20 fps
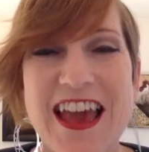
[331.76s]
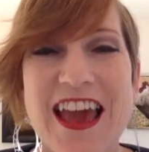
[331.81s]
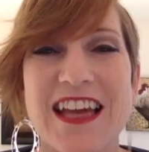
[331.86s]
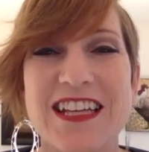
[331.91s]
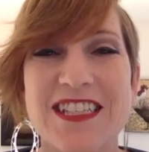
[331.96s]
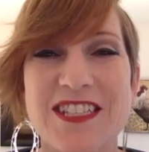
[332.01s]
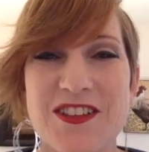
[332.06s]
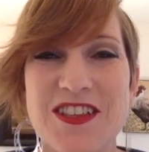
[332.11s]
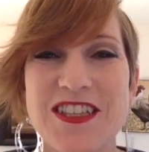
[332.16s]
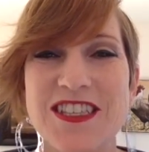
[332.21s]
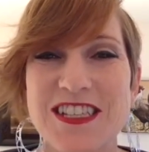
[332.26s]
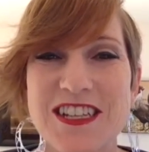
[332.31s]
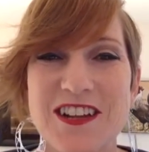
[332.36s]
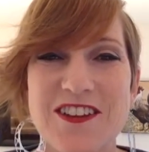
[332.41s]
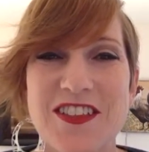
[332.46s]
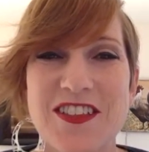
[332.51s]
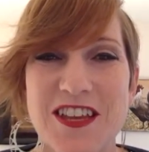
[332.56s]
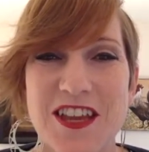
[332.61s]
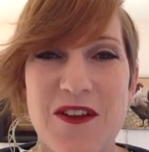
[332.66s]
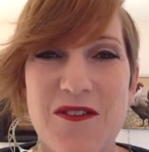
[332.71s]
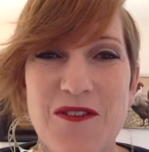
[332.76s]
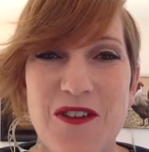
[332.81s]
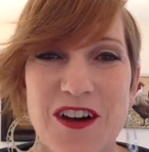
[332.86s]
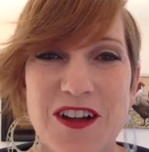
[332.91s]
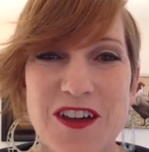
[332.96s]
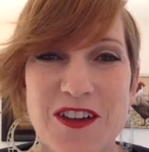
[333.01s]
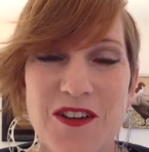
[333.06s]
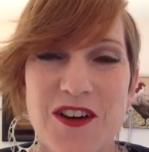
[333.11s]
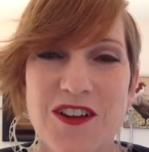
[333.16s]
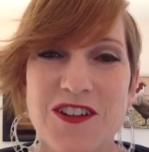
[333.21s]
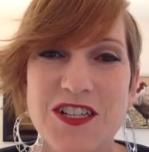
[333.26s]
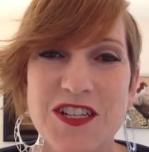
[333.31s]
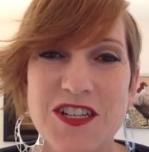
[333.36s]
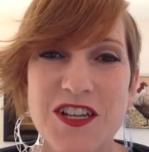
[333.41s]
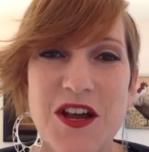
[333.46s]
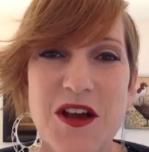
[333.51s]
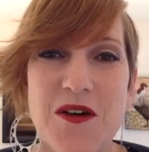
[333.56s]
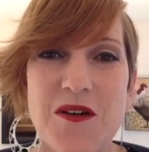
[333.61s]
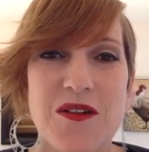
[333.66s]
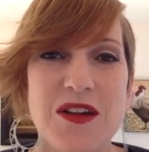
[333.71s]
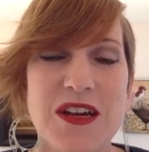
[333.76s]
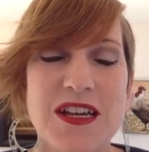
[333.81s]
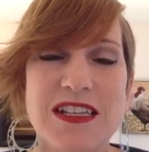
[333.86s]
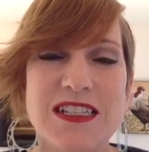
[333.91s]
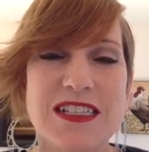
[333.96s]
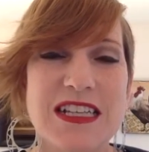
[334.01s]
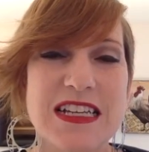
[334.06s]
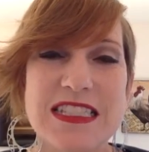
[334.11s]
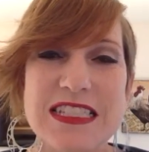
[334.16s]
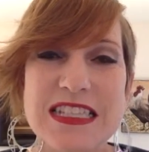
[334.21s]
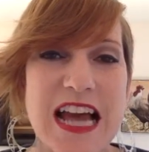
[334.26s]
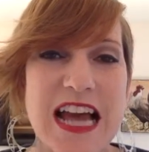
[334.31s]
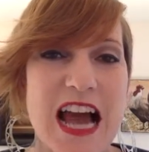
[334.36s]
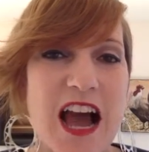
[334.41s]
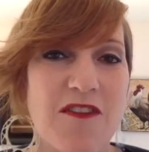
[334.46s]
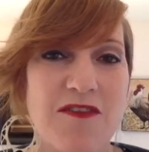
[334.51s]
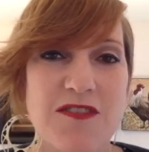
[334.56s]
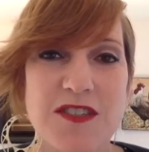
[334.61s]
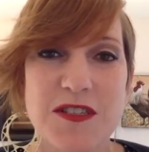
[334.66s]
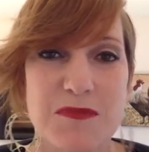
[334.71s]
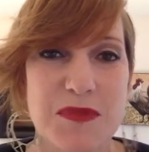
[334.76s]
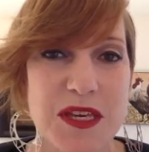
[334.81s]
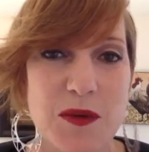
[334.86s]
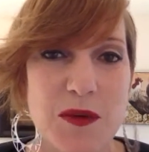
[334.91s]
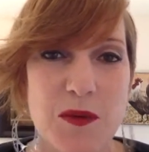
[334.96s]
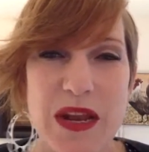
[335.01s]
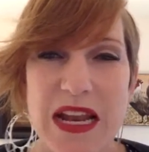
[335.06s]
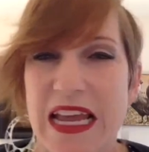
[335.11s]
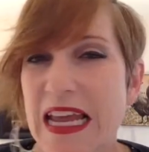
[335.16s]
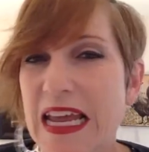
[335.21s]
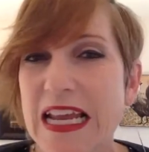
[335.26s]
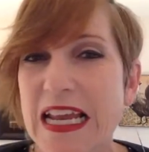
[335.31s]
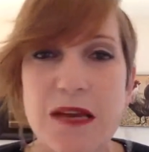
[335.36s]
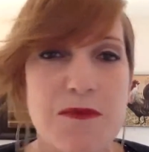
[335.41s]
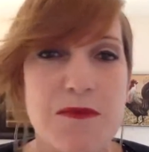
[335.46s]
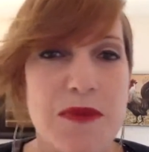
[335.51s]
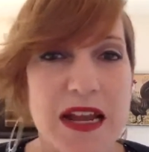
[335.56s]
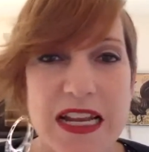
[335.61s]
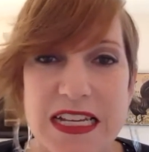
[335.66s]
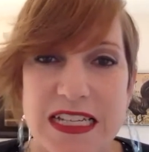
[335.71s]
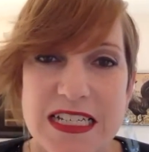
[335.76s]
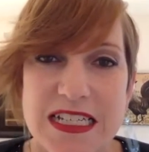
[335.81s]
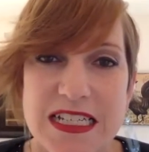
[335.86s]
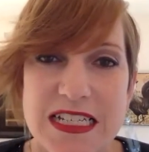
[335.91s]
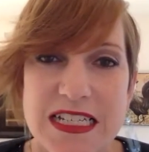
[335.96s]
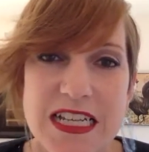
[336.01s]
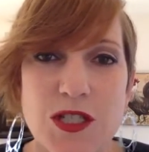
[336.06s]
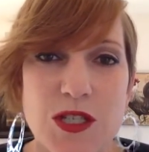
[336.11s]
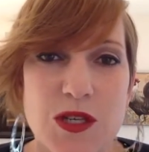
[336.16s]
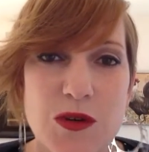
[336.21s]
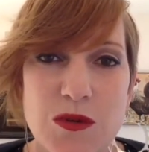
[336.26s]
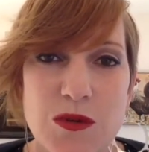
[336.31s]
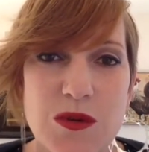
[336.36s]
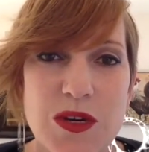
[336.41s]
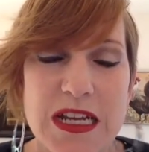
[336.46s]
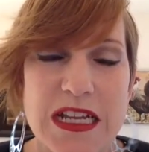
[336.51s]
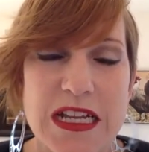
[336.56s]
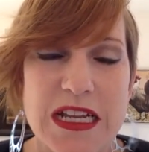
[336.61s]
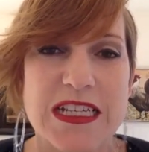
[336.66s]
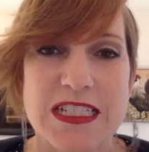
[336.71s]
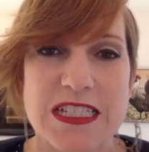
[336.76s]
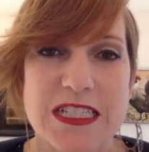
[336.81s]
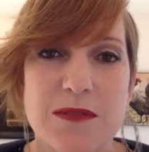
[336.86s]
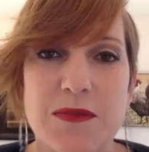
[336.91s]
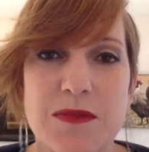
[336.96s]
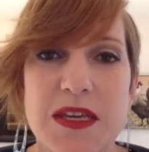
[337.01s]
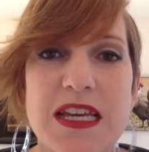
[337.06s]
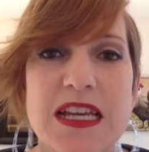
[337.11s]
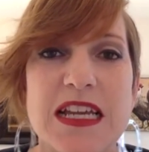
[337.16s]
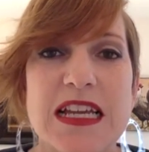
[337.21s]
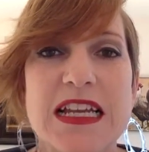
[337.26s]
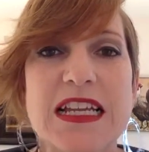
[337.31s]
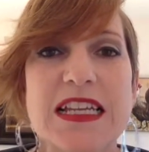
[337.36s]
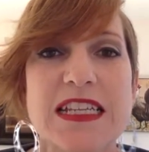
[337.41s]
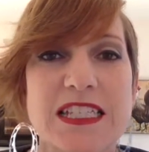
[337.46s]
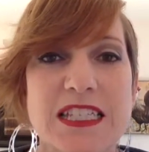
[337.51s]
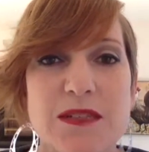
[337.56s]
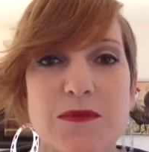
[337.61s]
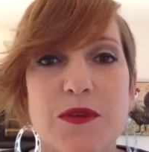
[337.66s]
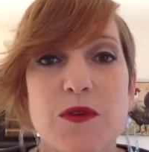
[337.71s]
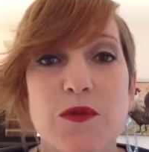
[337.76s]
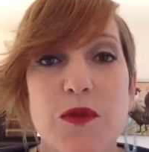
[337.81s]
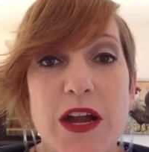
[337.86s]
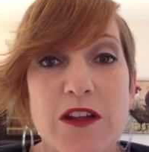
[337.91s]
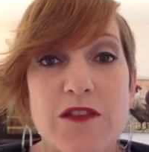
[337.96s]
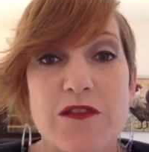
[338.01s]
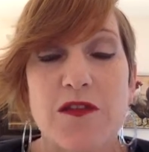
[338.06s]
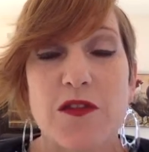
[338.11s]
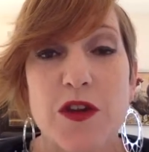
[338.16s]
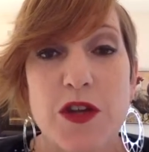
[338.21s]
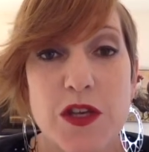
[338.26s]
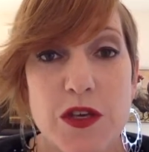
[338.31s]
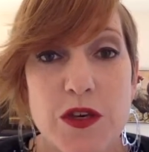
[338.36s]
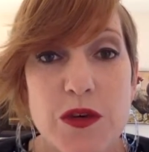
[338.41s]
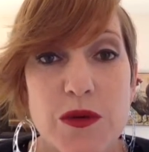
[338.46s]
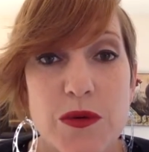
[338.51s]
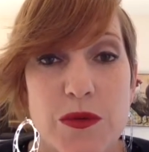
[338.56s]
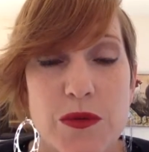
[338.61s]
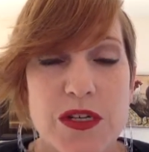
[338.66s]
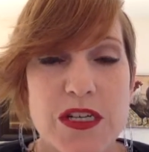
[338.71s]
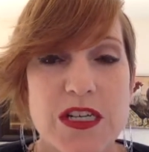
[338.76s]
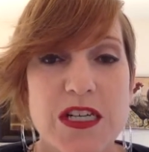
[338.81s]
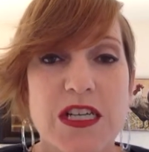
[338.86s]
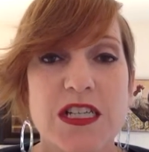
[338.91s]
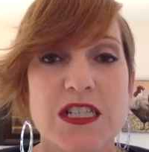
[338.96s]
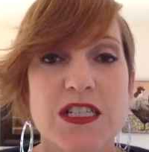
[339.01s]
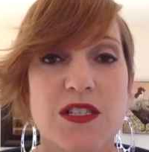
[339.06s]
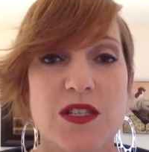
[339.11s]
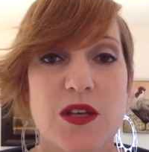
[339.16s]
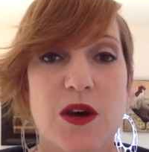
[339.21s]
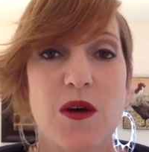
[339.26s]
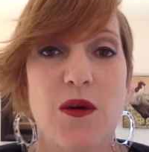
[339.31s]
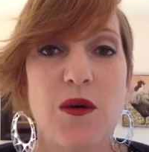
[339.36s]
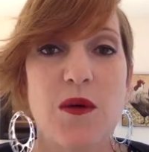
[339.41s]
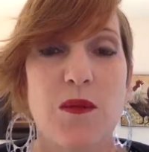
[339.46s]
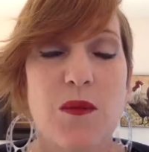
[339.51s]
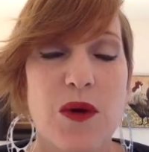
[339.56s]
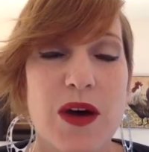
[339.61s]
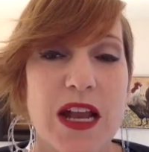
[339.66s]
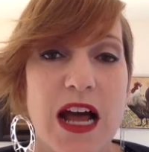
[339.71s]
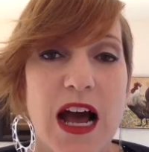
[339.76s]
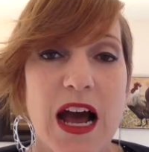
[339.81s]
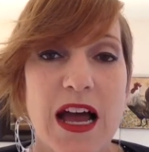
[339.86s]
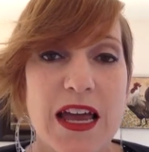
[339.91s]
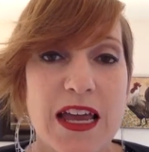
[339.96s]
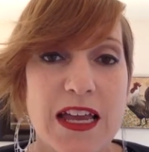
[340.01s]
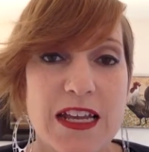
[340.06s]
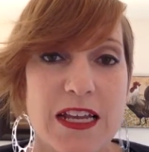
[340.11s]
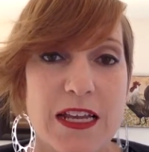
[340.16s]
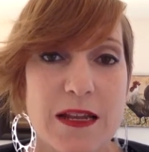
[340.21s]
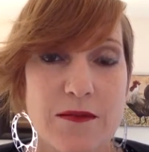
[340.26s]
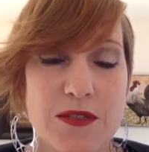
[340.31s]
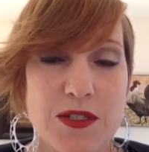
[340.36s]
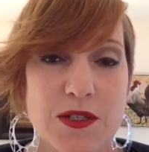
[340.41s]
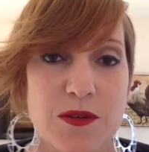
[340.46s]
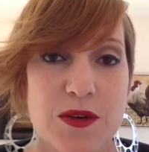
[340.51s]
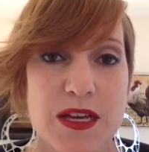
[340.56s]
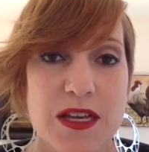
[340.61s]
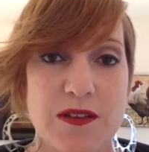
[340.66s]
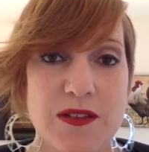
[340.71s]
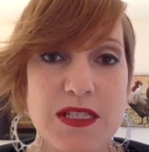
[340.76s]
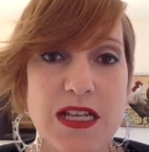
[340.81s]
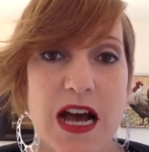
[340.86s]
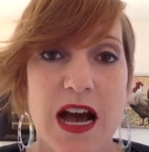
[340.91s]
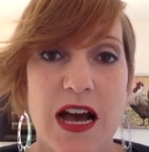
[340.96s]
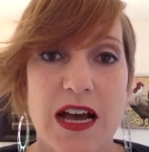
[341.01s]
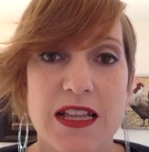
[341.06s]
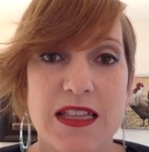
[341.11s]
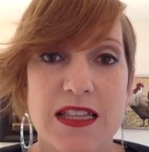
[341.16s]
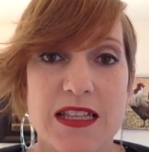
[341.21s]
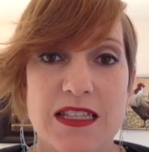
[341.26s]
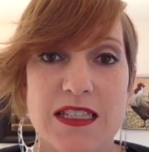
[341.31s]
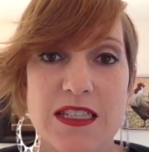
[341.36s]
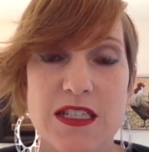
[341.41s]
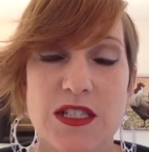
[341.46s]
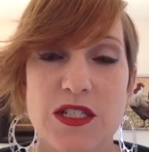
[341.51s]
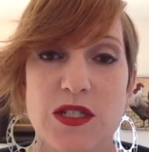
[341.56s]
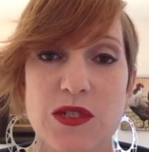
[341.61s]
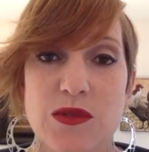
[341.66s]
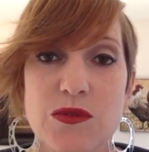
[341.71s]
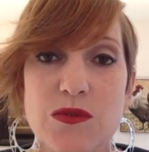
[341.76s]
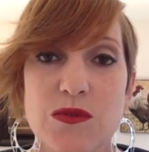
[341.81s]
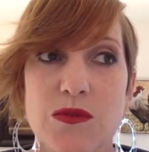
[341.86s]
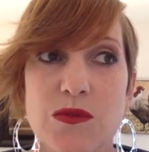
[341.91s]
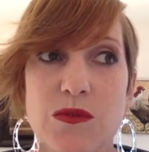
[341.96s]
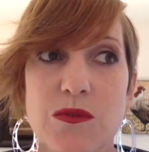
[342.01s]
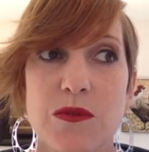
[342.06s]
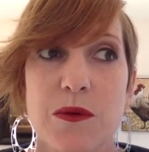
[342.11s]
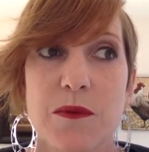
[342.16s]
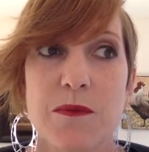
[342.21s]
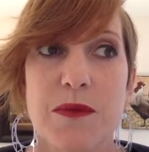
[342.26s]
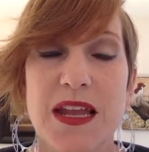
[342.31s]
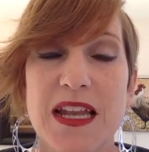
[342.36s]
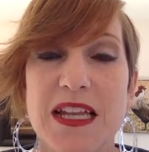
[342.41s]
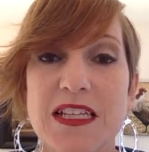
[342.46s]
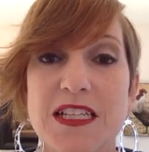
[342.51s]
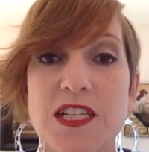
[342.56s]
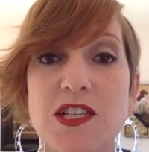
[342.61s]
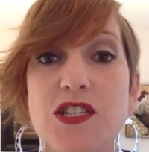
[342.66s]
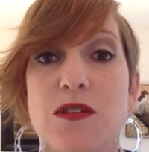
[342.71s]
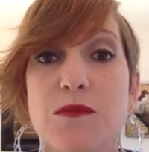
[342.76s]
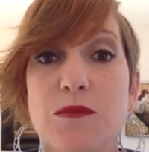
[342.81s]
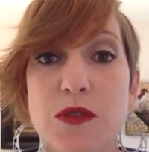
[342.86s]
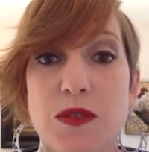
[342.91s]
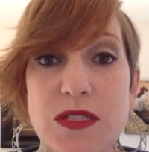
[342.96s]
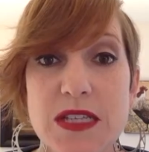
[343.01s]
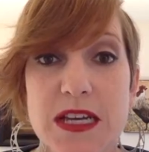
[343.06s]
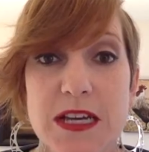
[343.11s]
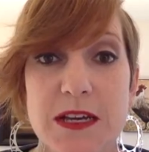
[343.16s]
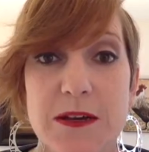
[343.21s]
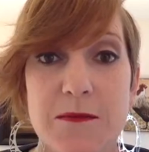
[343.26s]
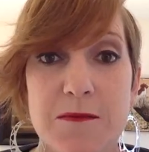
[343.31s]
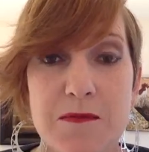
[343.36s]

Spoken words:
And so that's another thing I want you all to know. It doesn't have to be what anybody tells you it needs to be. It needs to be right for you. So what I ended up doing is I listened to meditation music.